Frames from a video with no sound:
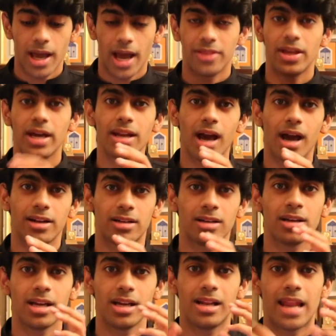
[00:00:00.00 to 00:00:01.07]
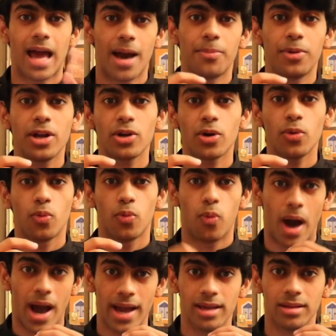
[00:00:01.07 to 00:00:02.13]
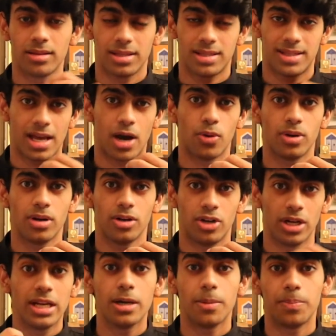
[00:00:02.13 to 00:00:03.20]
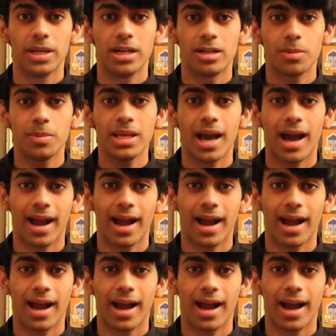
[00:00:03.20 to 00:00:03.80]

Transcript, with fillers: And then to elaborate on why this sound really appealed to me,